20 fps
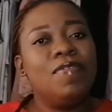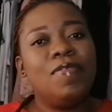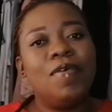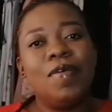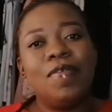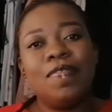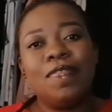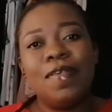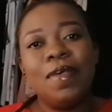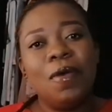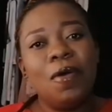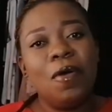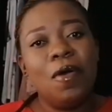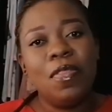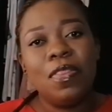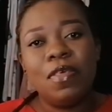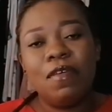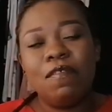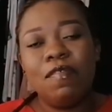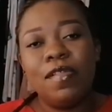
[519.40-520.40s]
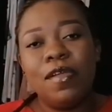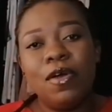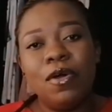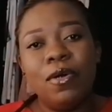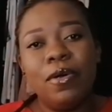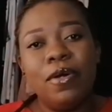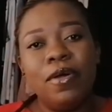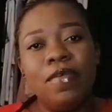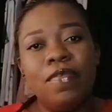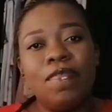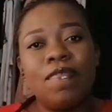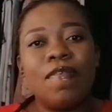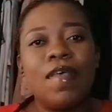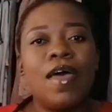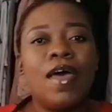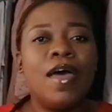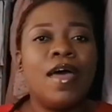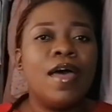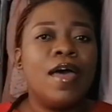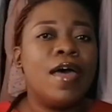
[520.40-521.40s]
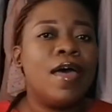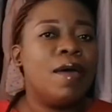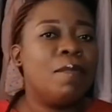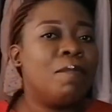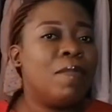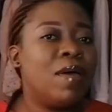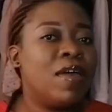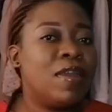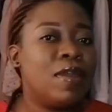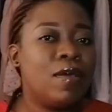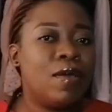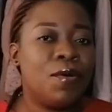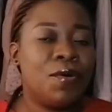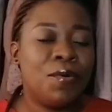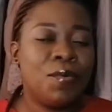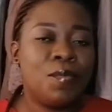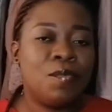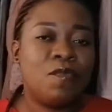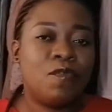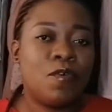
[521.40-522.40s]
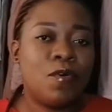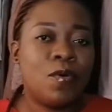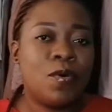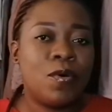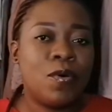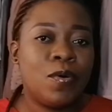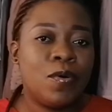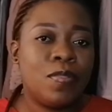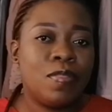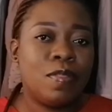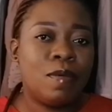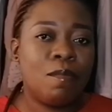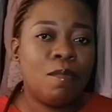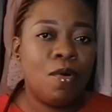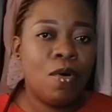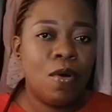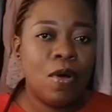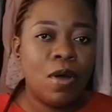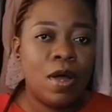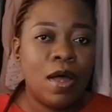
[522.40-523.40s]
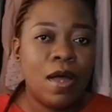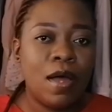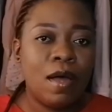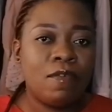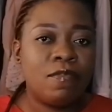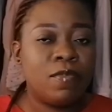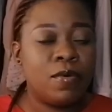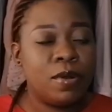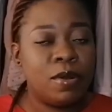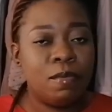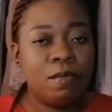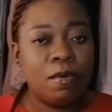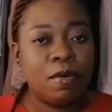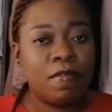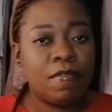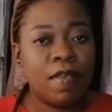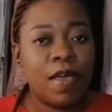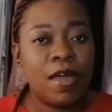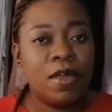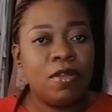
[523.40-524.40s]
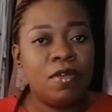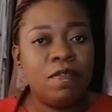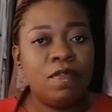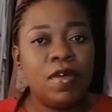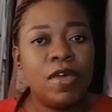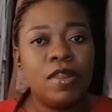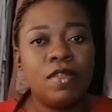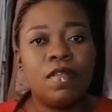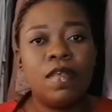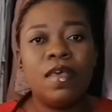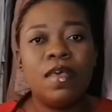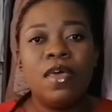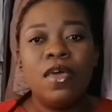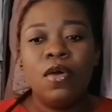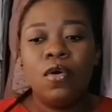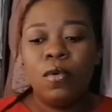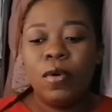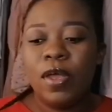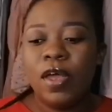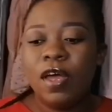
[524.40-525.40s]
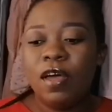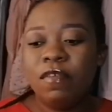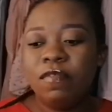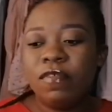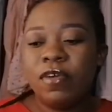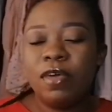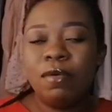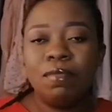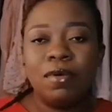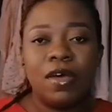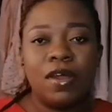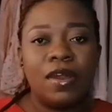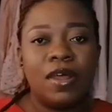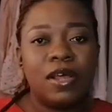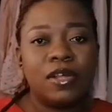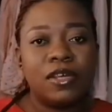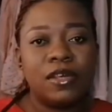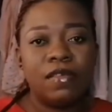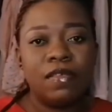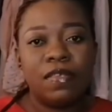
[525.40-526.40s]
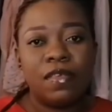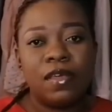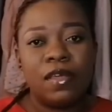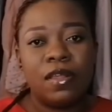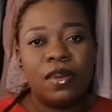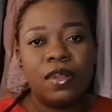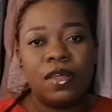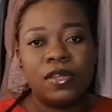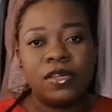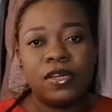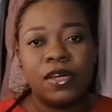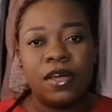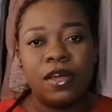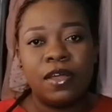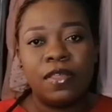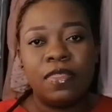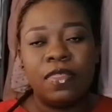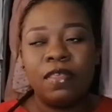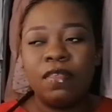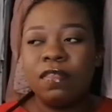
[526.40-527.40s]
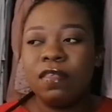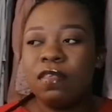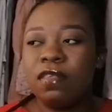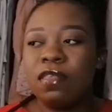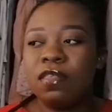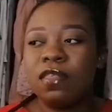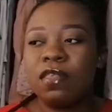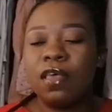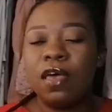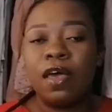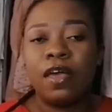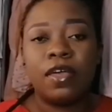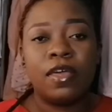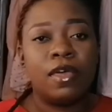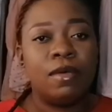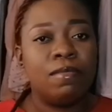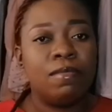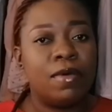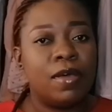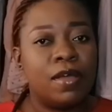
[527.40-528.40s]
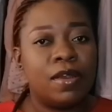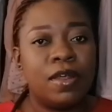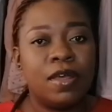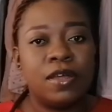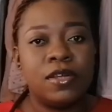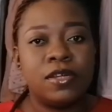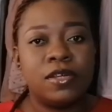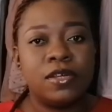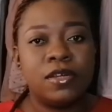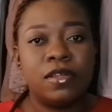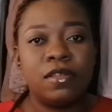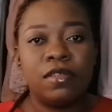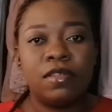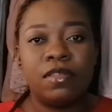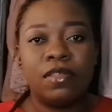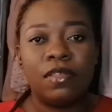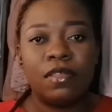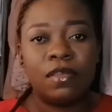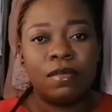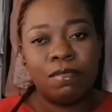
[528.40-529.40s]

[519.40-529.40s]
So still on the florals, but on the more affordable side of it, we have Kim Kardashian Signature. This is Kim Kardashian